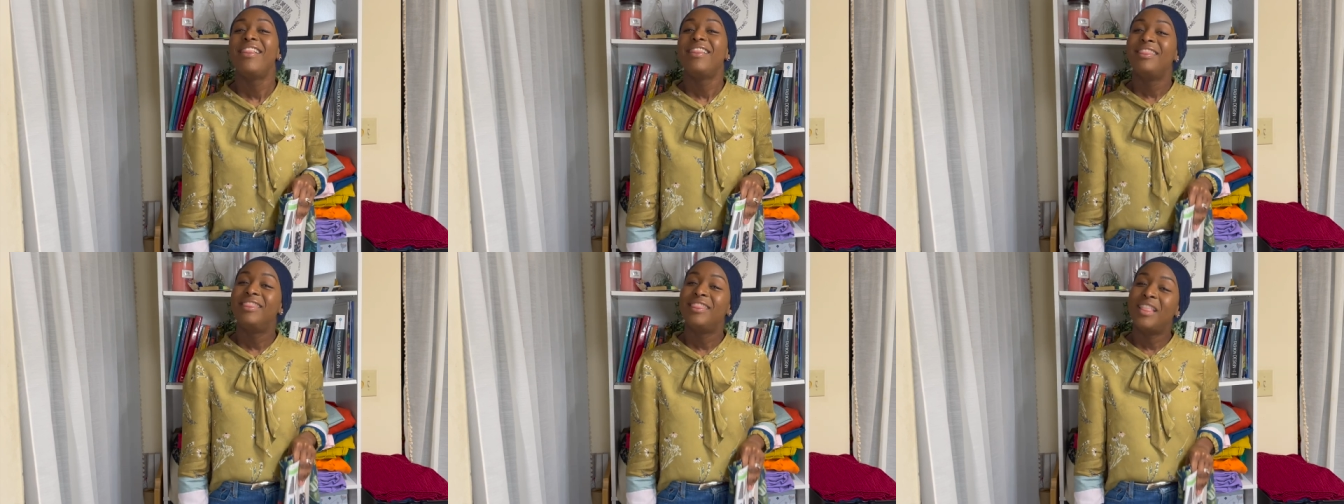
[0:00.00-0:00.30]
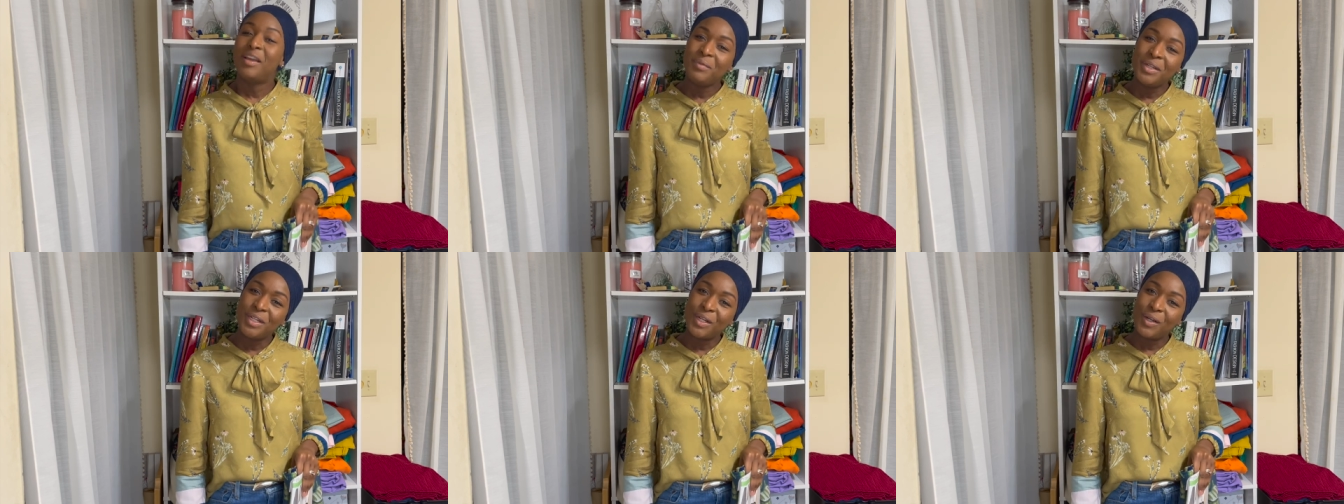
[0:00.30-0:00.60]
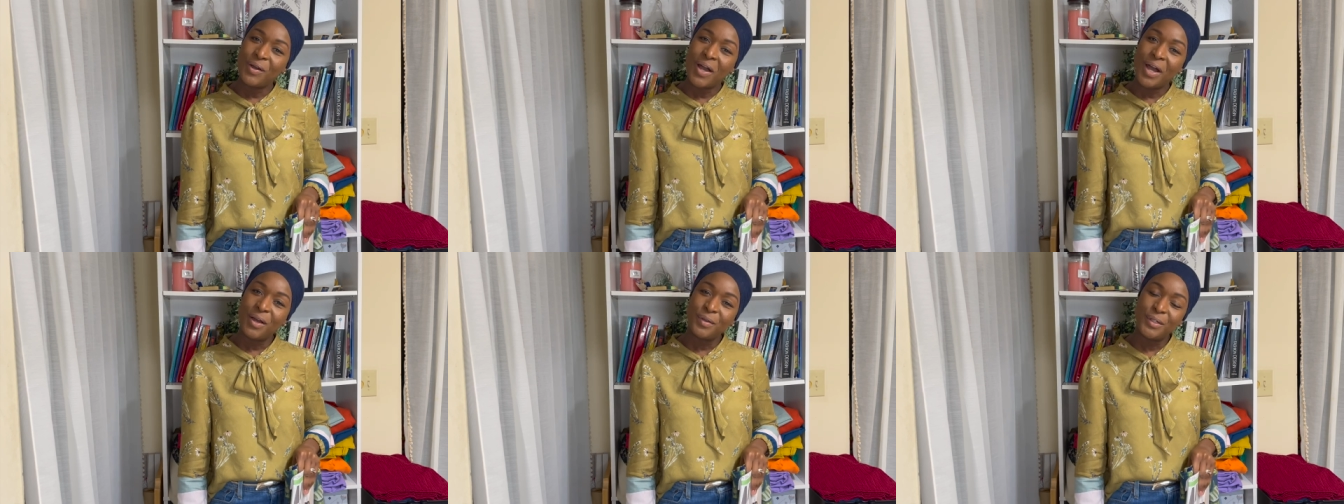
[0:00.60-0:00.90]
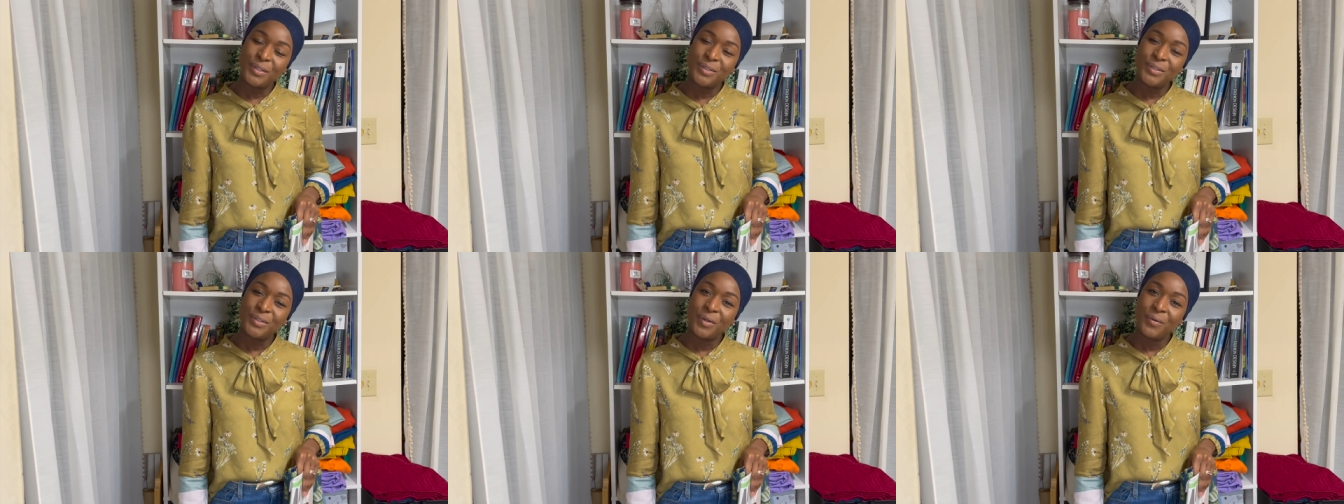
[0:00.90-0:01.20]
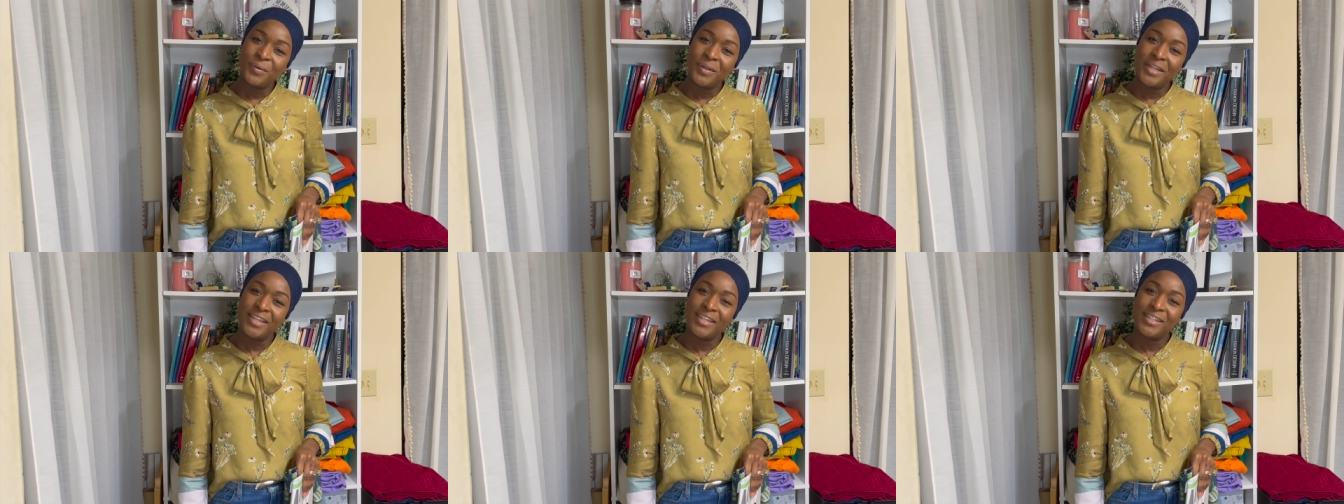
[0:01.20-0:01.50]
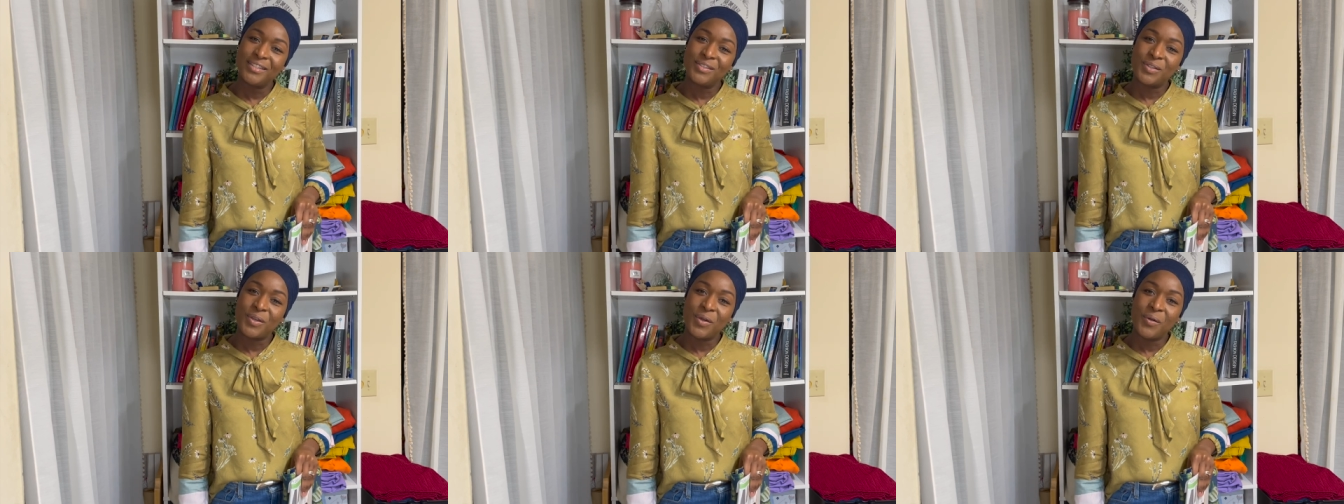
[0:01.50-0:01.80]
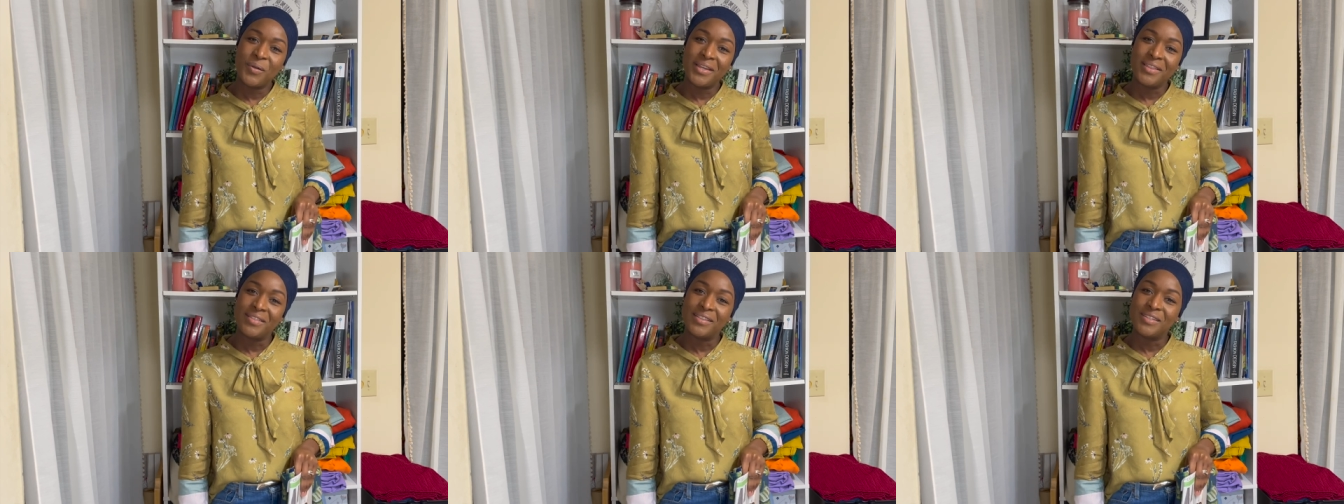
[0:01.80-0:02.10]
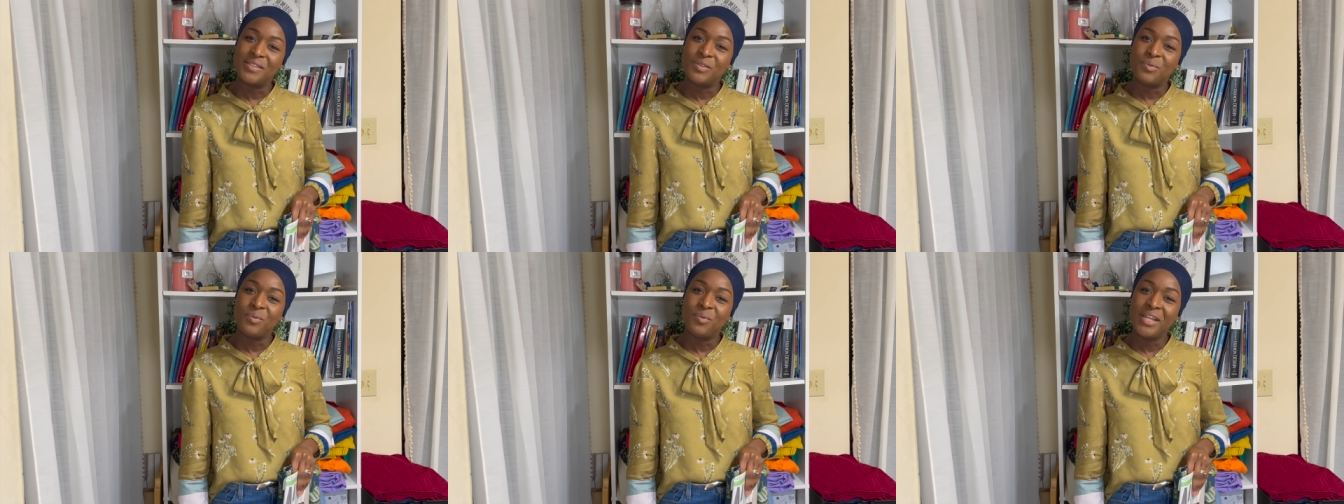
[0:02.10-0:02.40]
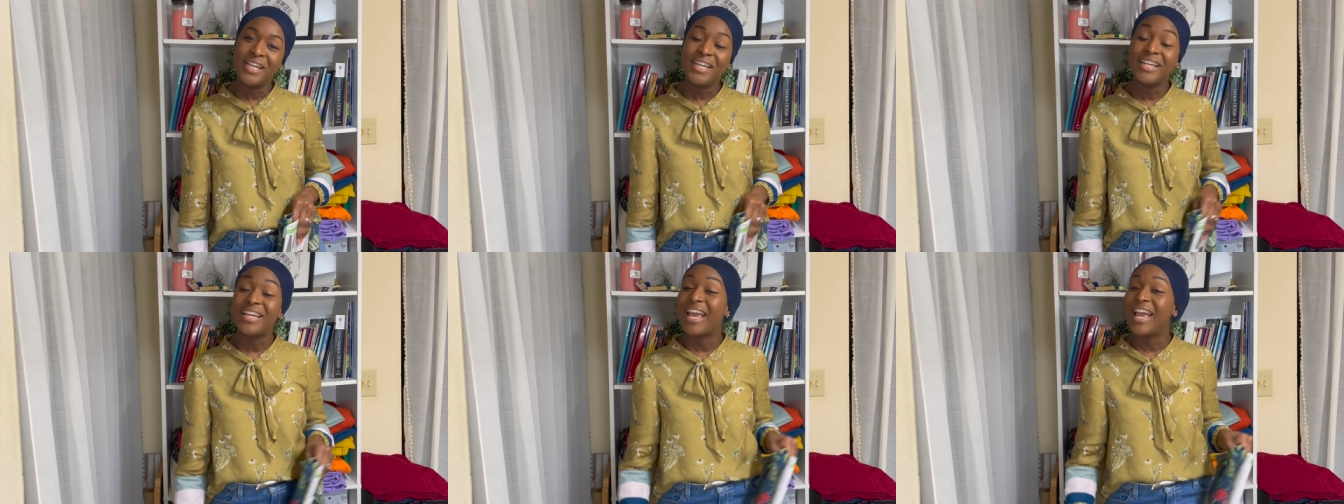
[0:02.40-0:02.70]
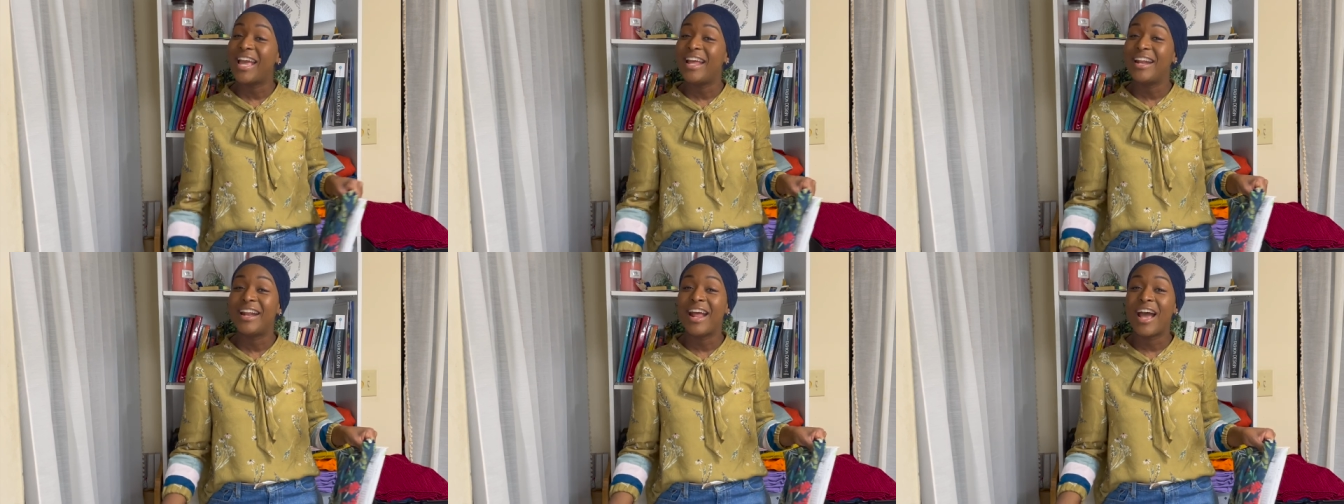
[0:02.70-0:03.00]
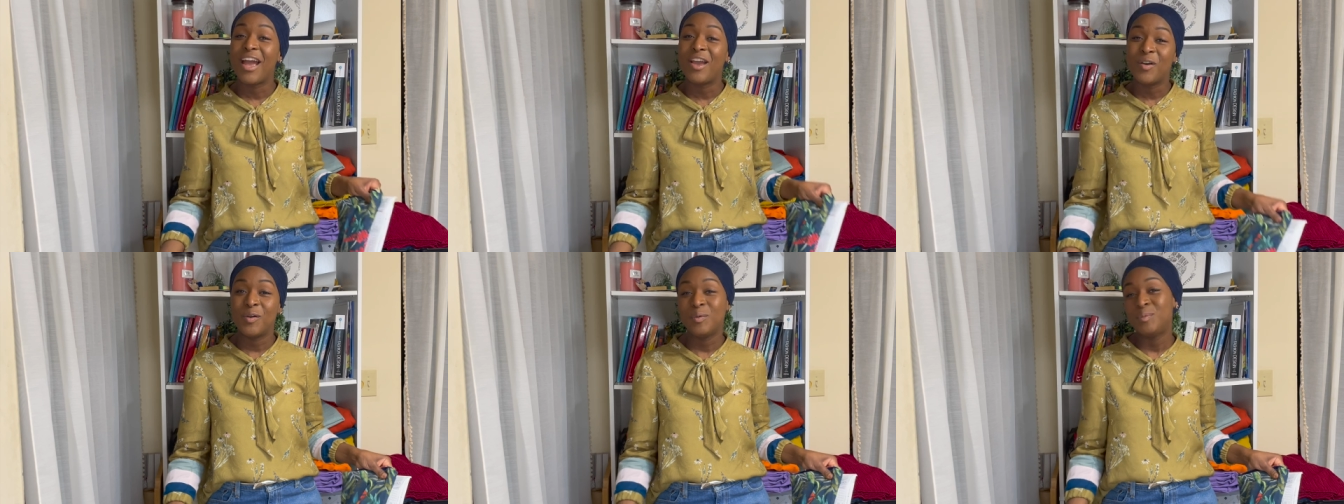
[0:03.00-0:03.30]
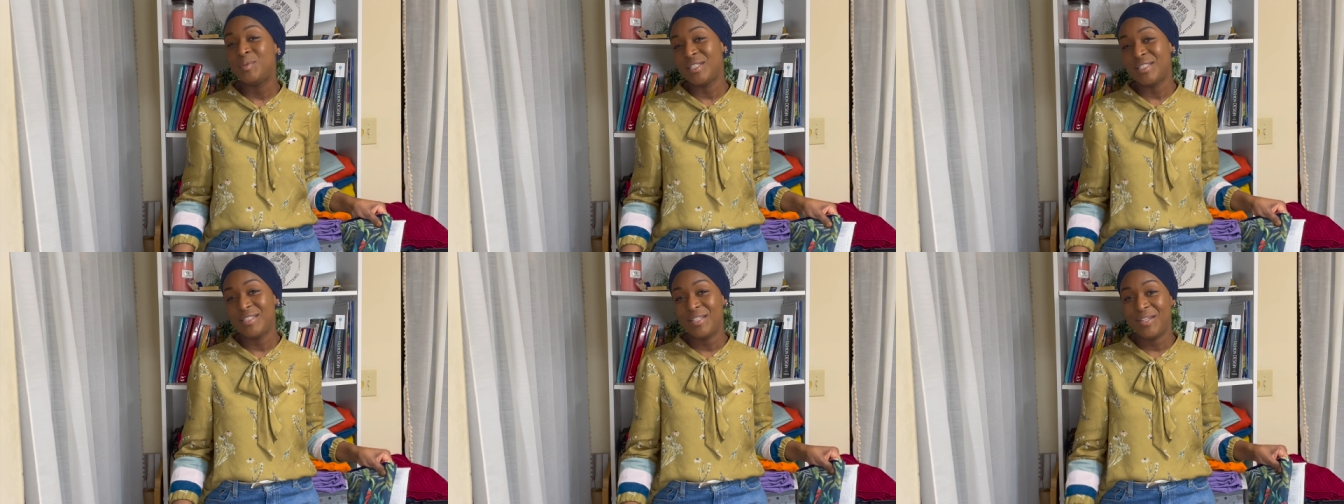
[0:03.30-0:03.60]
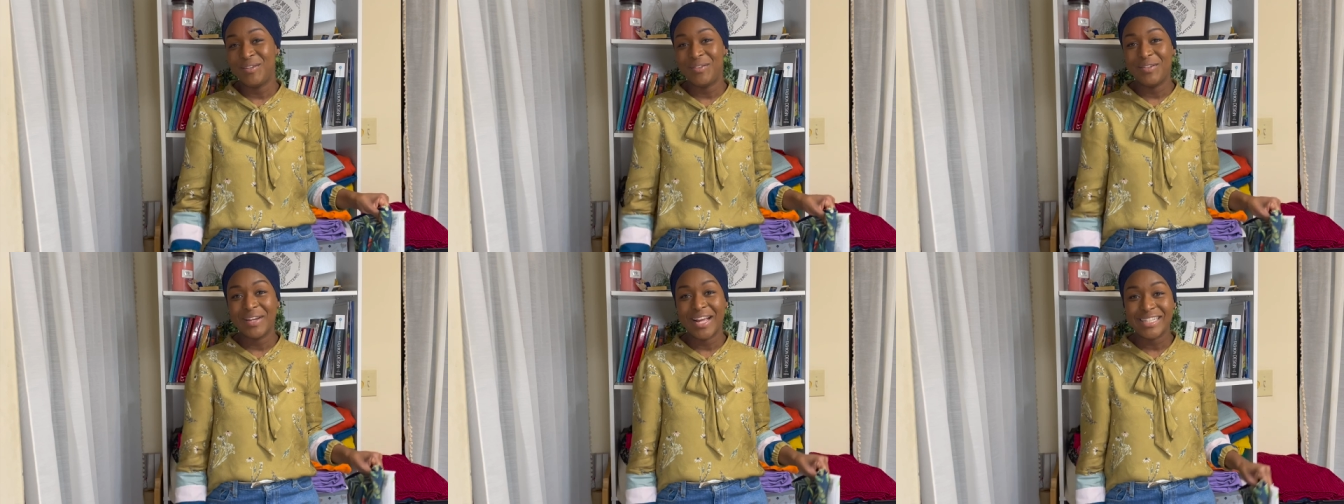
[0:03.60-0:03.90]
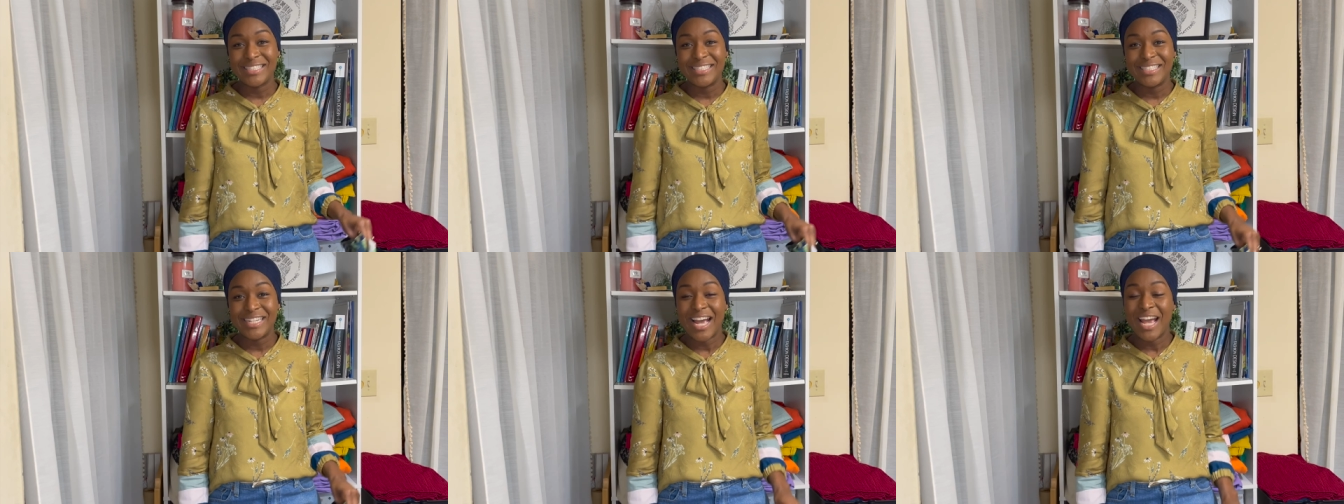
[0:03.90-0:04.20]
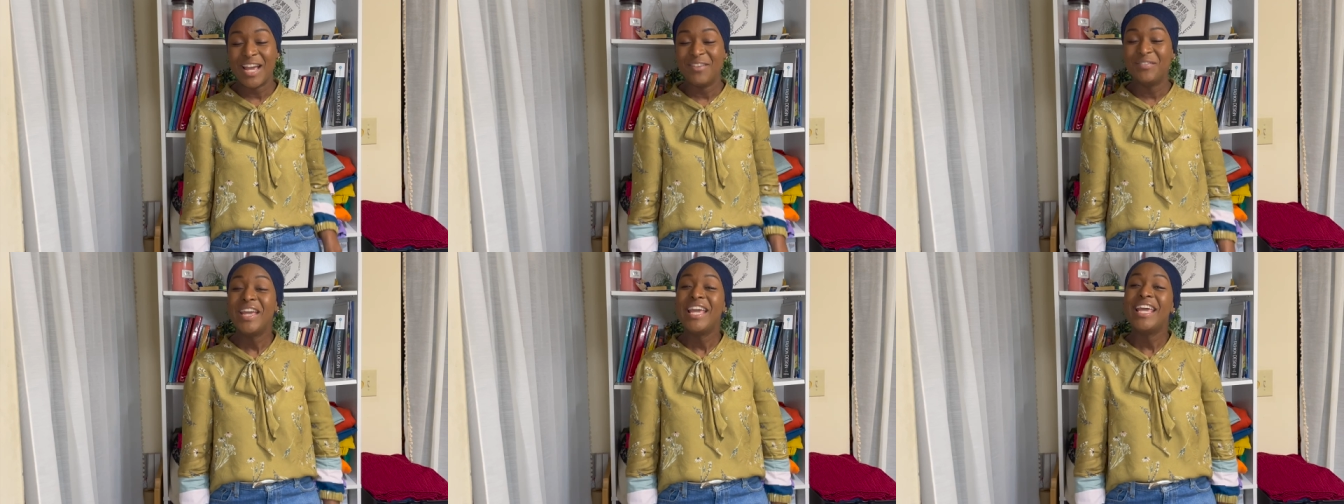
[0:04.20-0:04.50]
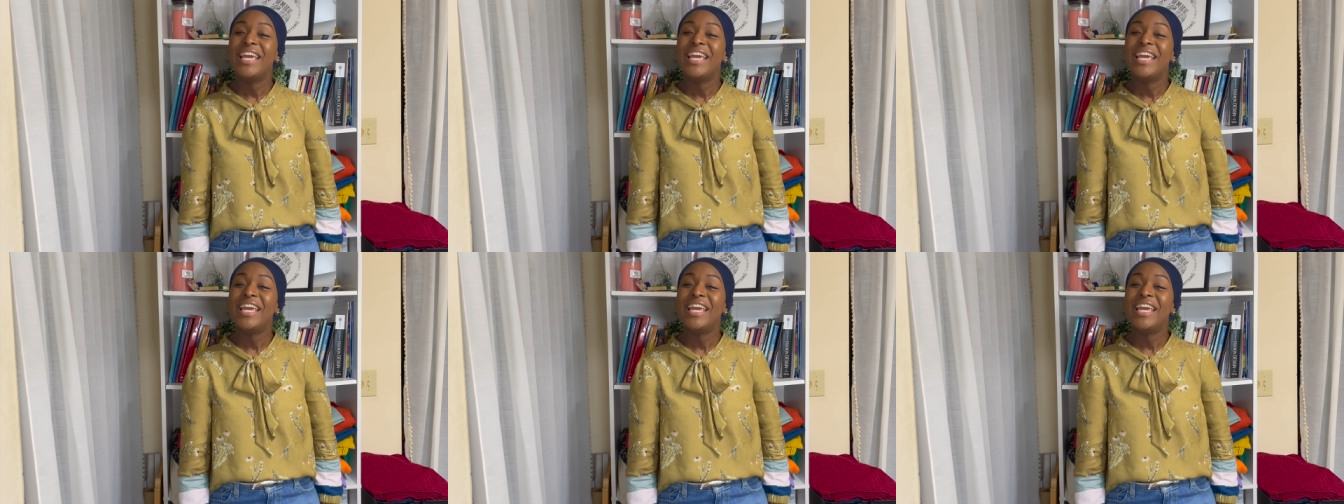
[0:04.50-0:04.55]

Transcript: Let me know how your sewing is going this week, and I hope to see you next time.